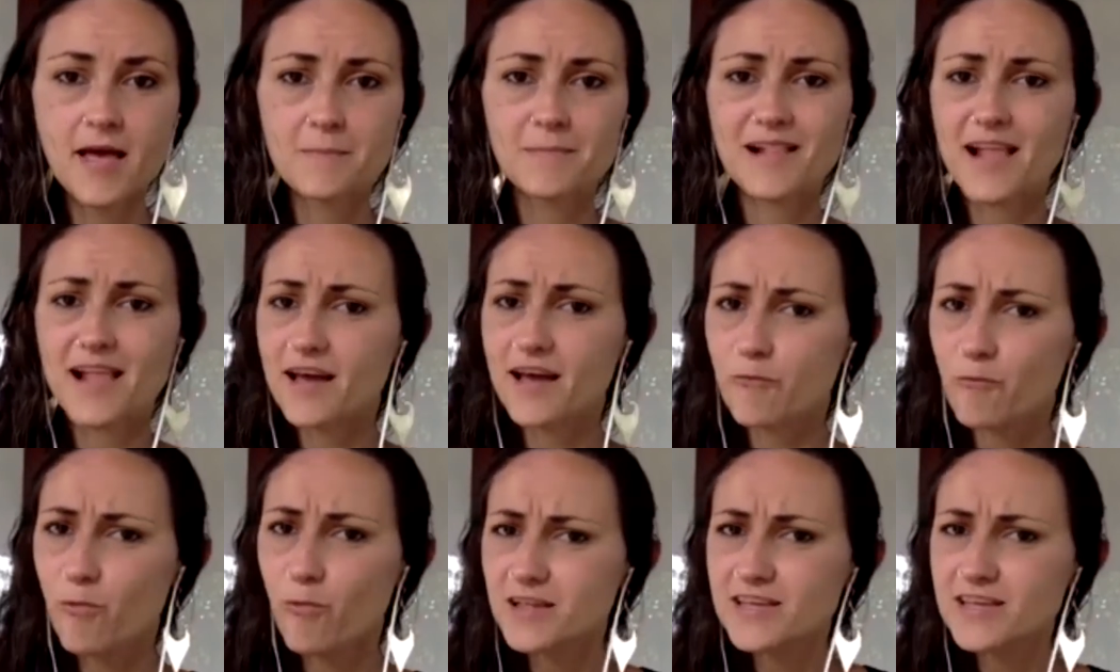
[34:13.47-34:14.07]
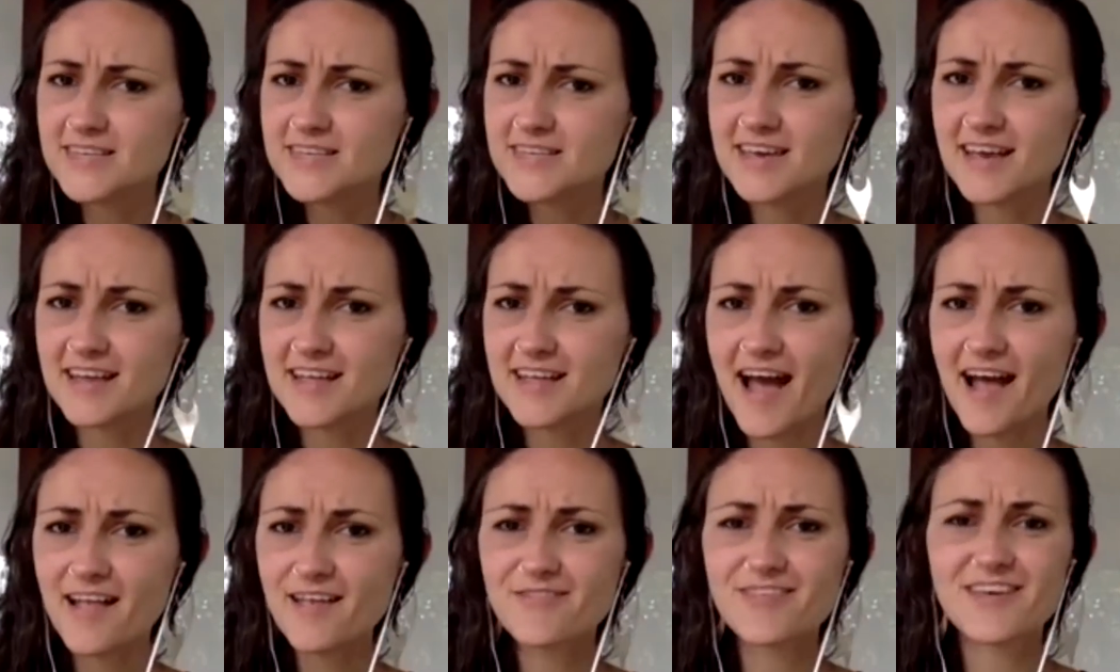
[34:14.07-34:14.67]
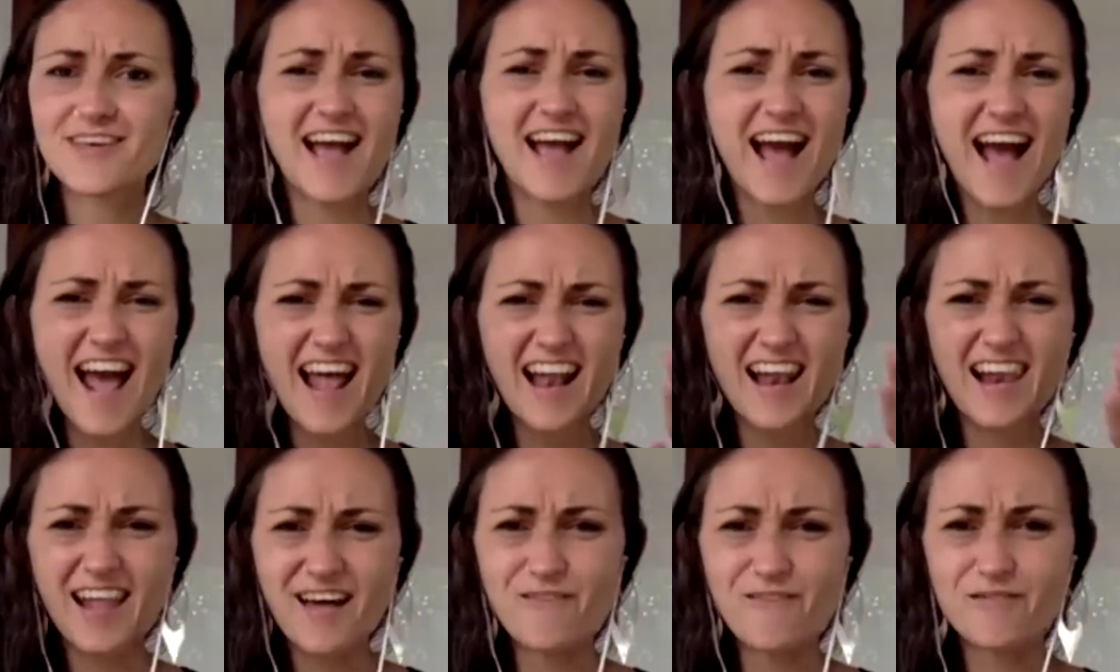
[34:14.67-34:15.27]
Be like, what did you get out of it?
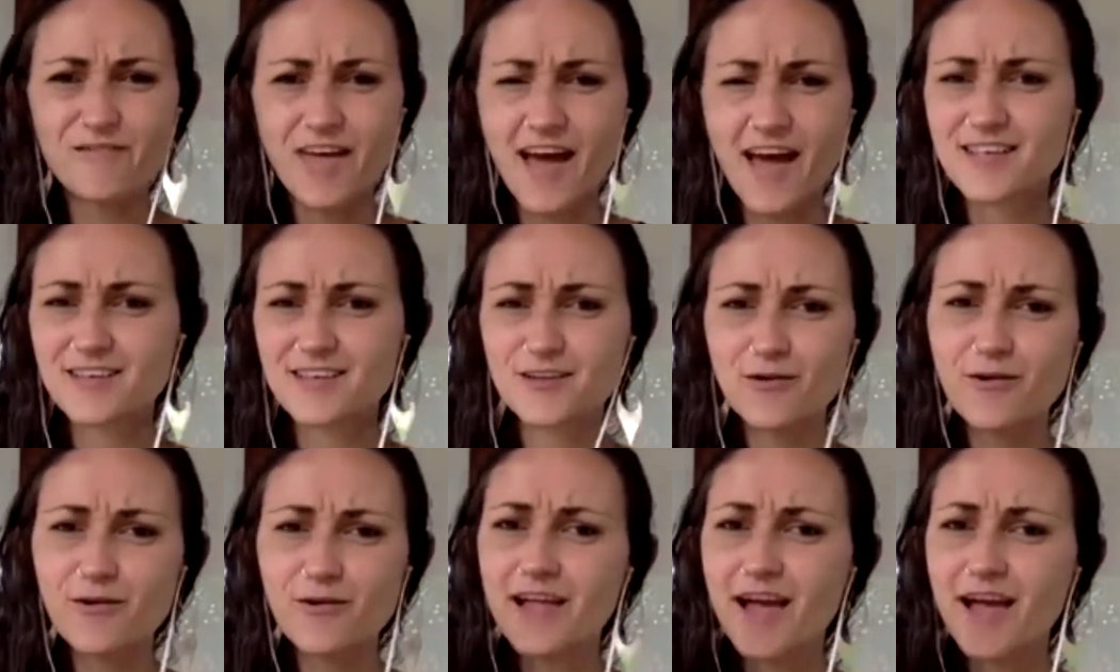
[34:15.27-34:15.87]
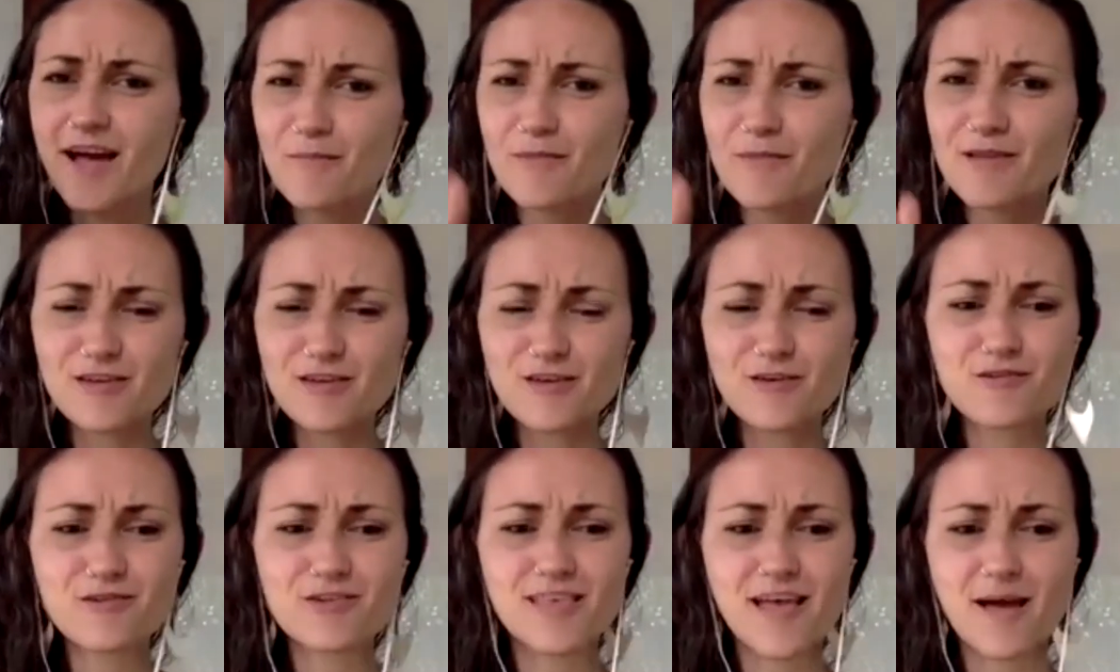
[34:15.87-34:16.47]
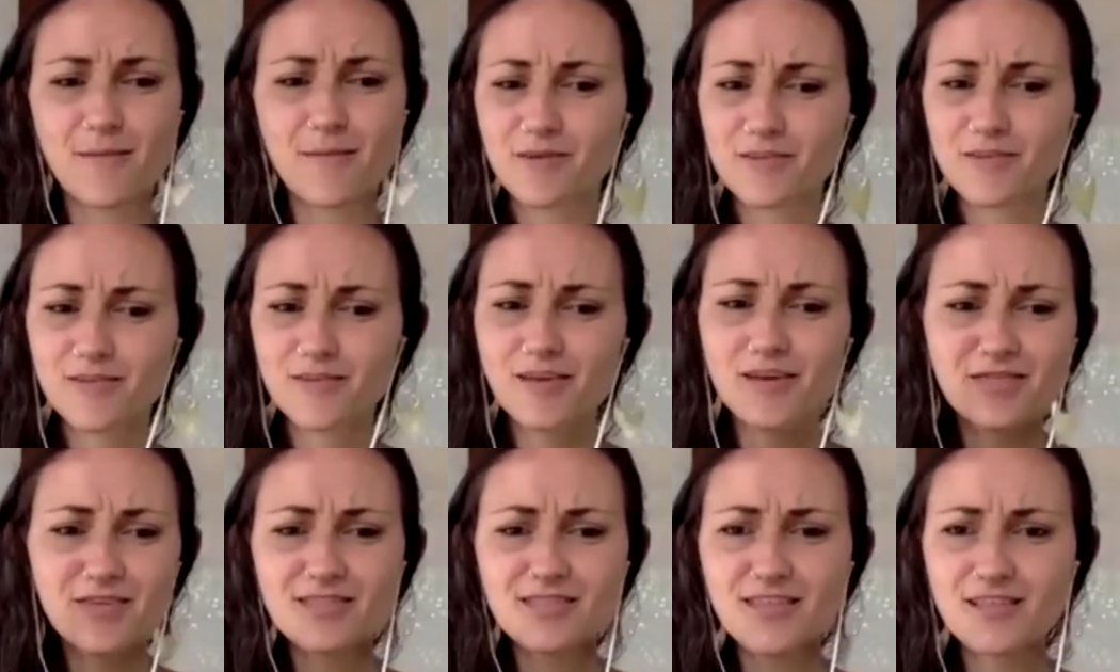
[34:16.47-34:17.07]
I love that. And you know what? I'm going to use that because
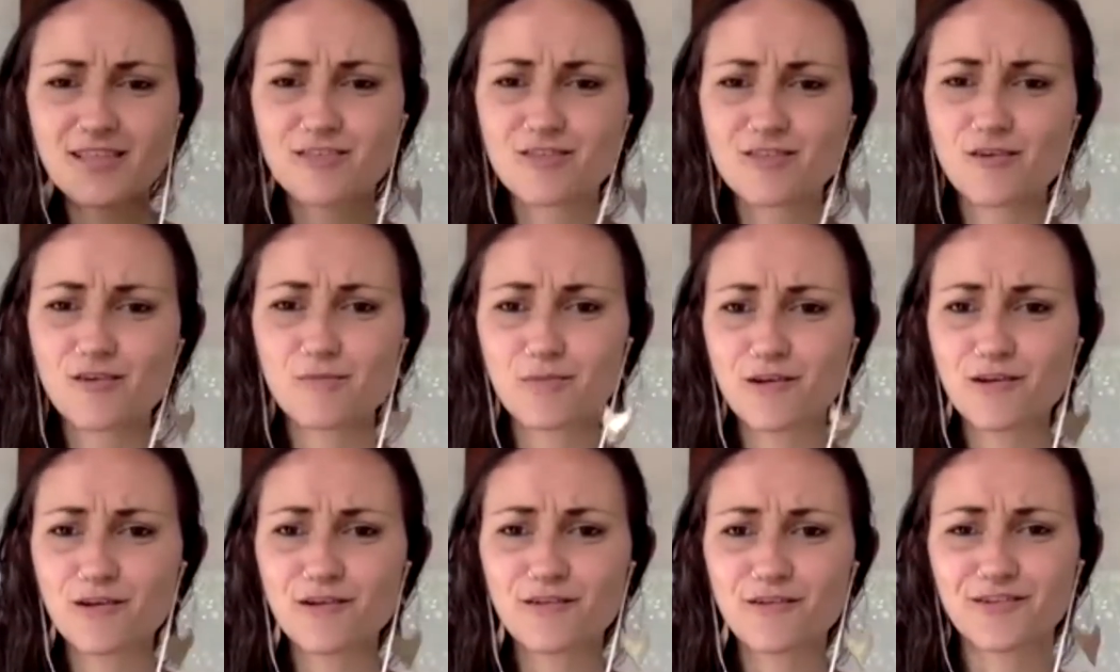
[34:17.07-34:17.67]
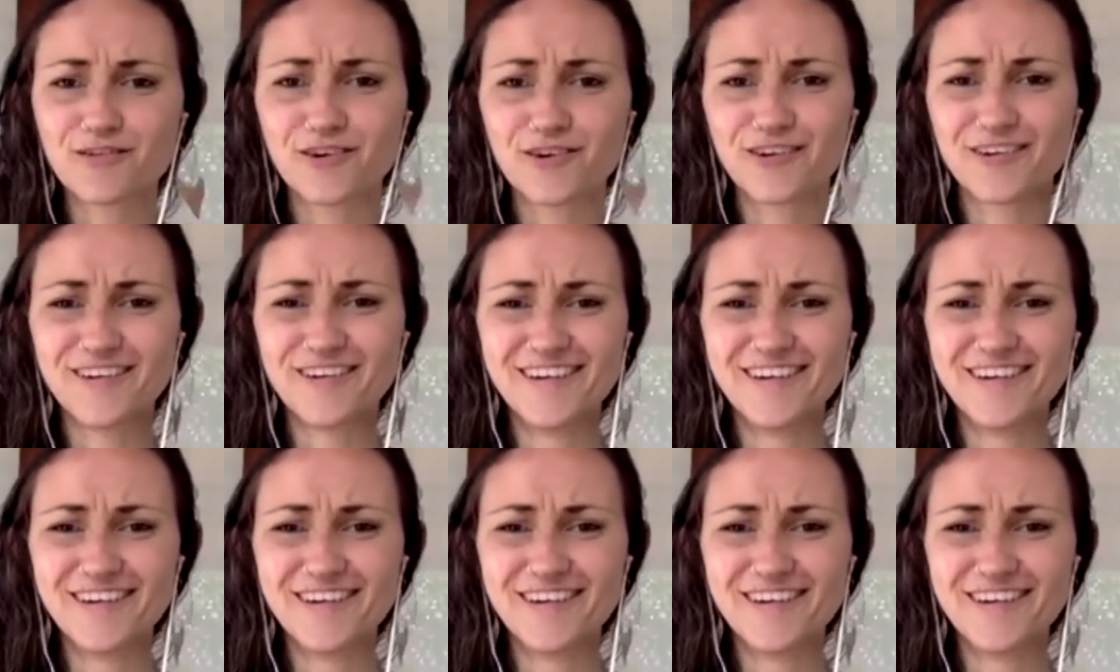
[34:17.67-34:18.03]
I think that's so beautiful.